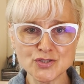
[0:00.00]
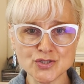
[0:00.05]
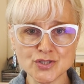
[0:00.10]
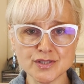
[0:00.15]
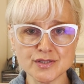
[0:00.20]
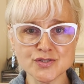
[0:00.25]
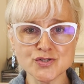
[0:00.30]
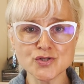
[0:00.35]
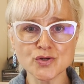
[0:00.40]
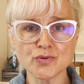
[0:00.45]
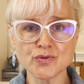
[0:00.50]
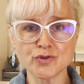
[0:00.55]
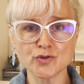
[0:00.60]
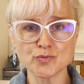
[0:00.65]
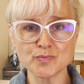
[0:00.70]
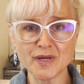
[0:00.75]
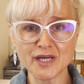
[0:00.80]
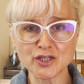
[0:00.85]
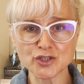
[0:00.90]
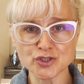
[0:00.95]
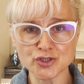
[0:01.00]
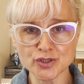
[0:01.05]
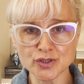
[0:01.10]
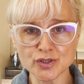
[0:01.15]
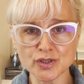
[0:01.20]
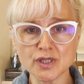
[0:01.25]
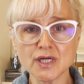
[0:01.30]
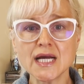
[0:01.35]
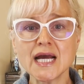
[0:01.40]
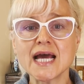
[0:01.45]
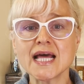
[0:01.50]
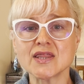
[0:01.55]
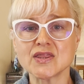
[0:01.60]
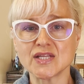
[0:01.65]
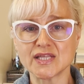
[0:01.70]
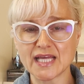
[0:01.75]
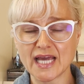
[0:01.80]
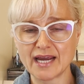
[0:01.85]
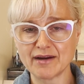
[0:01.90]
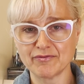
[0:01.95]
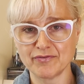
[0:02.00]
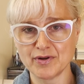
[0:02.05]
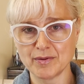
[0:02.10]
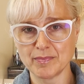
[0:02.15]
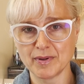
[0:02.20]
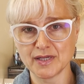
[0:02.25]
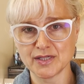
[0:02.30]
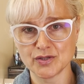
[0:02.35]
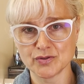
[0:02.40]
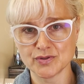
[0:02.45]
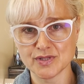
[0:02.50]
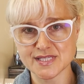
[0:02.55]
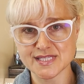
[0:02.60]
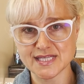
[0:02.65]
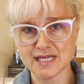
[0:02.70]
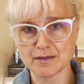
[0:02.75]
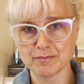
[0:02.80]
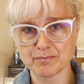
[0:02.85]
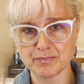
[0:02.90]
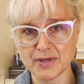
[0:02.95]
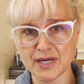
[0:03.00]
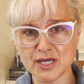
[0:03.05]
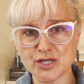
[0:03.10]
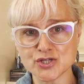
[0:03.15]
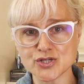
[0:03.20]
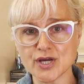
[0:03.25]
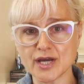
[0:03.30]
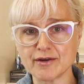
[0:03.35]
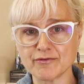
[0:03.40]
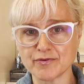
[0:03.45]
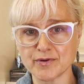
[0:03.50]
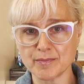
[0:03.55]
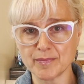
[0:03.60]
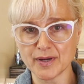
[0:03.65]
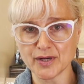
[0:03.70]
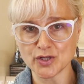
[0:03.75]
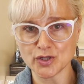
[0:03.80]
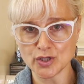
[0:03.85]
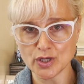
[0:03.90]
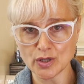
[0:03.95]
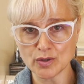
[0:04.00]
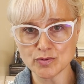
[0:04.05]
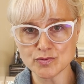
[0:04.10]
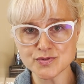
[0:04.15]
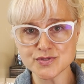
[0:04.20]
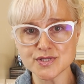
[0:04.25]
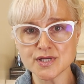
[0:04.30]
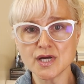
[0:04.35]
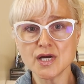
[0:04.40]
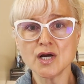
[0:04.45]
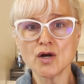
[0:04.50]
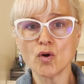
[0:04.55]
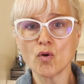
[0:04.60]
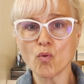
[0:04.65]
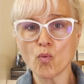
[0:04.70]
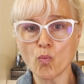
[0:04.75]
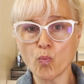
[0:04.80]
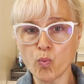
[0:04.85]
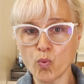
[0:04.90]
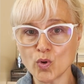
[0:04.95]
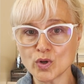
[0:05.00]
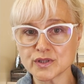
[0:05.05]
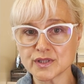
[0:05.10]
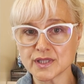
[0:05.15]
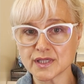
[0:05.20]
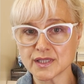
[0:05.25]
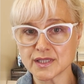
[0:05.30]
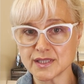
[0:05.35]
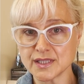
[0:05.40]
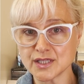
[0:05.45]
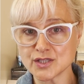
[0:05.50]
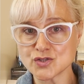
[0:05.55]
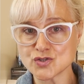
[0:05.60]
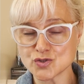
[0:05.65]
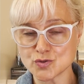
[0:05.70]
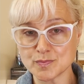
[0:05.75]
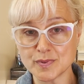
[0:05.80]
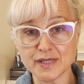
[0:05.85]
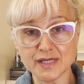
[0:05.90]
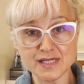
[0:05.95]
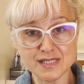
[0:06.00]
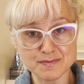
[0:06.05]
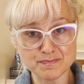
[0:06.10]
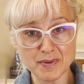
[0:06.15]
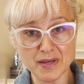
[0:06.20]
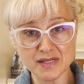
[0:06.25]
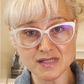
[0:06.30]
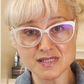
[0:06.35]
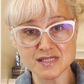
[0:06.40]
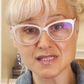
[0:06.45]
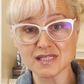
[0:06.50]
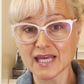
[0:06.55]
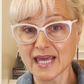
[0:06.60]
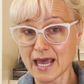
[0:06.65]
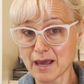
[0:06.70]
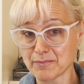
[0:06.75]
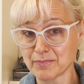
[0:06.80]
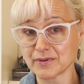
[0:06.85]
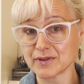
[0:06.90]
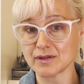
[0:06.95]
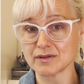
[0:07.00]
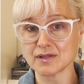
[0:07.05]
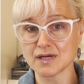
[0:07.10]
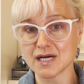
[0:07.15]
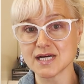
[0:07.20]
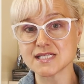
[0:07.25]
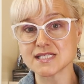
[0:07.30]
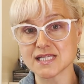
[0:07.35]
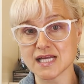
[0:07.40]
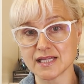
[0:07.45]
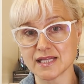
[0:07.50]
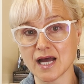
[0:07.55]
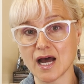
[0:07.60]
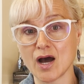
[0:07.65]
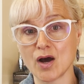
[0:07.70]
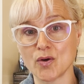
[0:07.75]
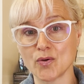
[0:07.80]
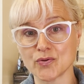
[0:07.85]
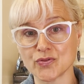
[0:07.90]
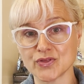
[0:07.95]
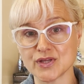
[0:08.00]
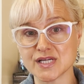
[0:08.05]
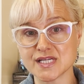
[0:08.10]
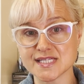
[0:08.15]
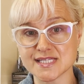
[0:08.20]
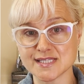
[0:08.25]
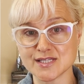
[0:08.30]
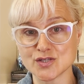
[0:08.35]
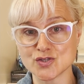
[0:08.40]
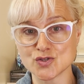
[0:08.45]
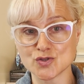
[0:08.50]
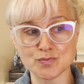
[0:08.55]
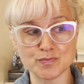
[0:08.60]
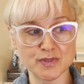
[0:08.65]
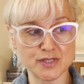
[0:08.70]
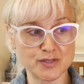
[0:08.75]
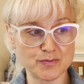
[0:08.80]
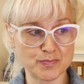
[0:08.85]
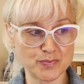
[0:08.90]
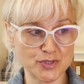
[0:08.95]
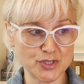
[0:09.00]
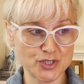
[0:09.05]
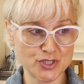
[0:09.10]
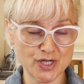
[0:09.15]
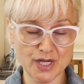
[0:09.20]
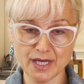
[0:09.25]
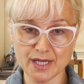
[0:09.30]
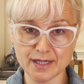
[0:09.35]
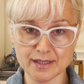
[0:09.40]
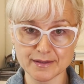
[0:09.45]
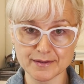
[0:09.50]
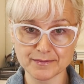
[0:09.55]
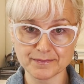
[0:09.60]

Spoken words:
So to make sure that everybody on the same page, everybody knows what needs to be expensed, capitalized, and how things needs to be depreciated.